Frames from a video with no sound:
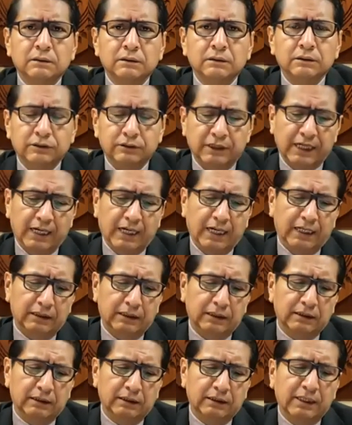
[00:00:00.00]
You got
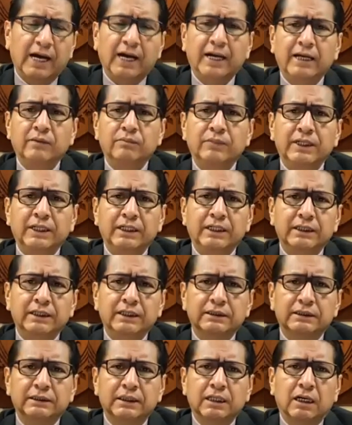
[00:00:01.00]

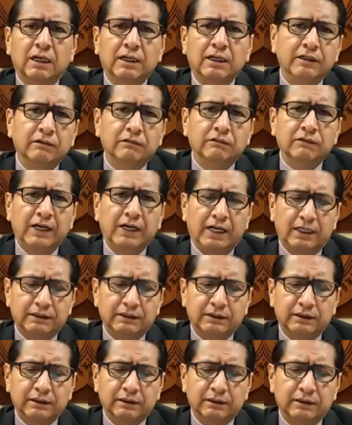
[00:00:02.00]
diabetes,
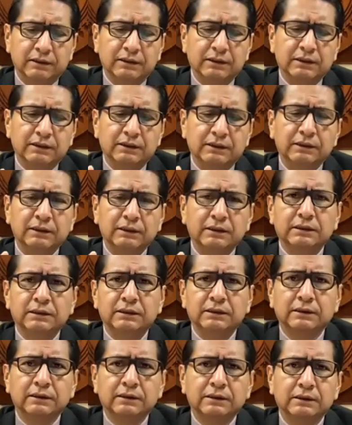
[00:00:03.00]
cardiovascular disease,